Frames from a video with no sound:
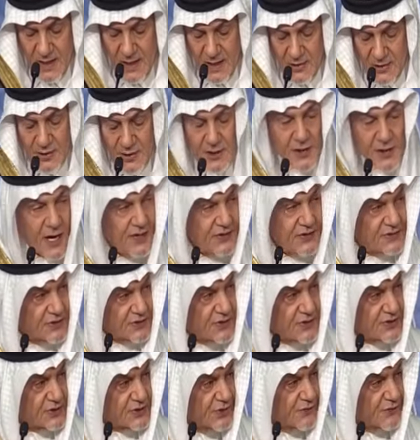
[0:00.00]
The
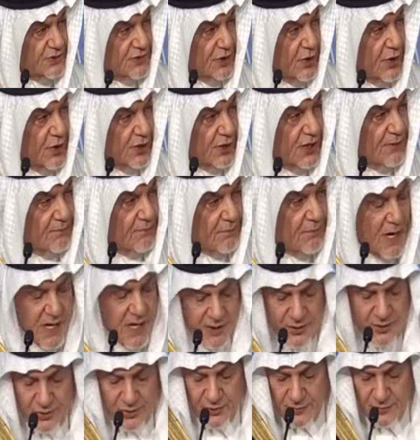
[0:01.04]
crisis of the oil
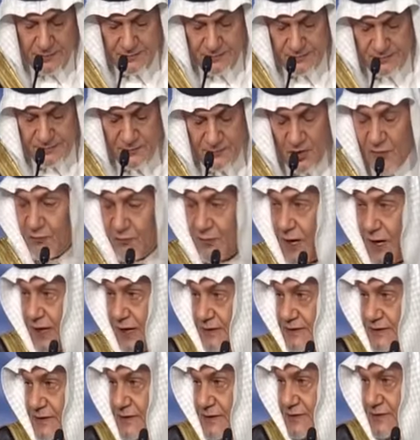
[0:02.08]
embargo of
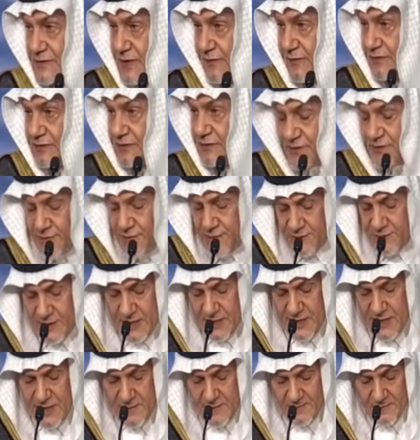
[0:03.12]

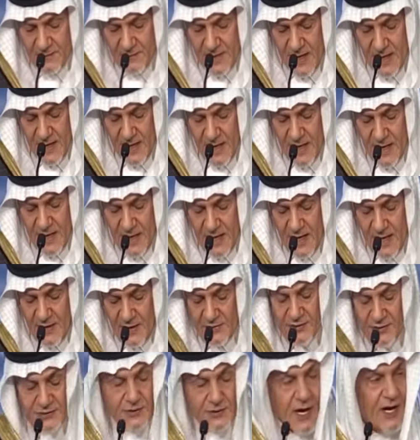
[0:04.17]
1973
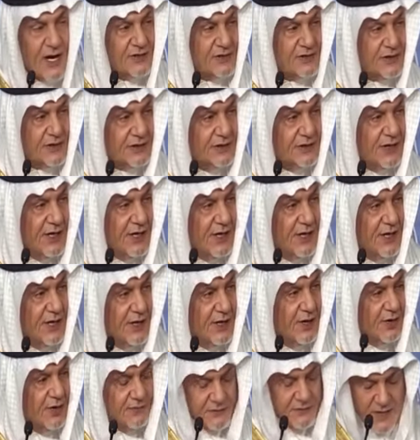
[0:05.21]
and the tragic
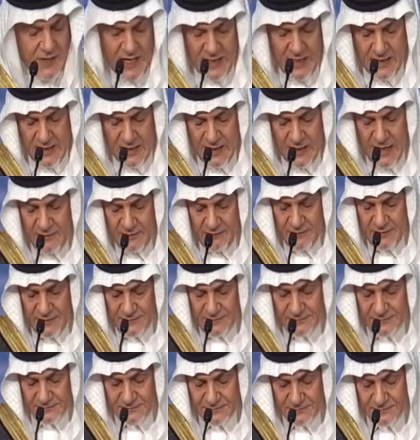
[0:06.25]
day of
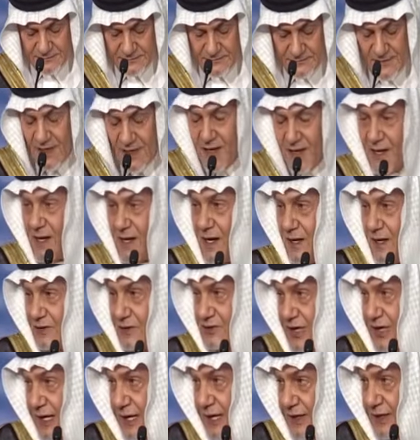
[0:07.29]
9/11
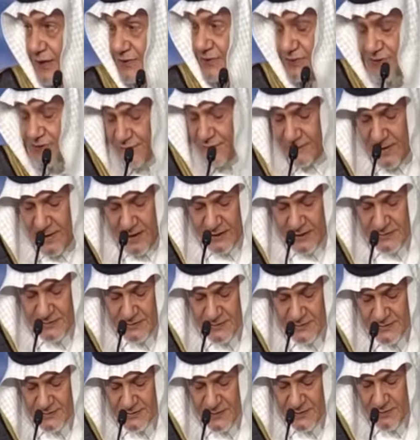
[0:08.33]
changed the
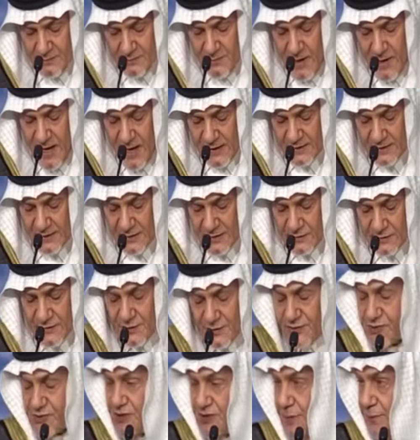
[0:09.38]
factors impacting
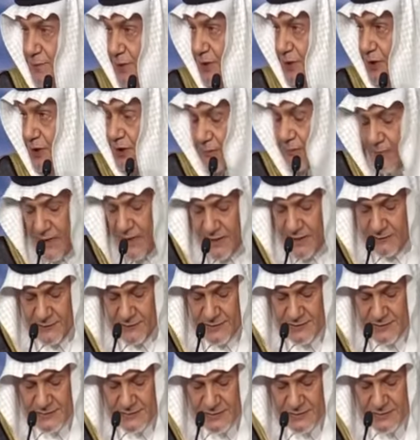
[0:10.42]
the reciprocal
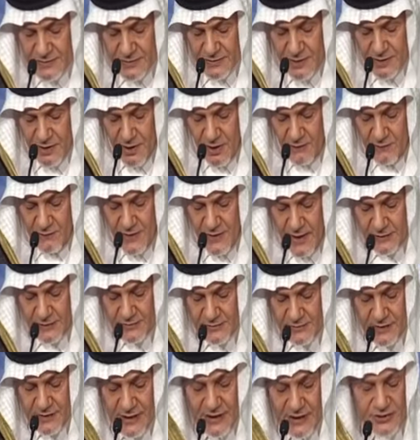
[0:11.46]
benefits of
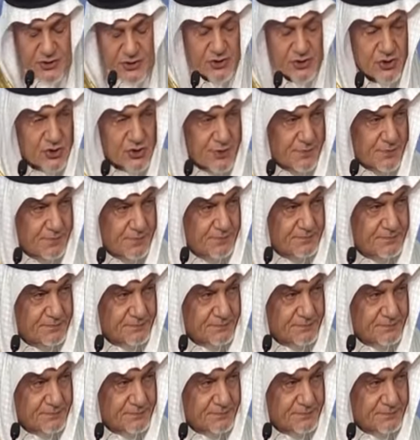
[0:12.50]
that relationship.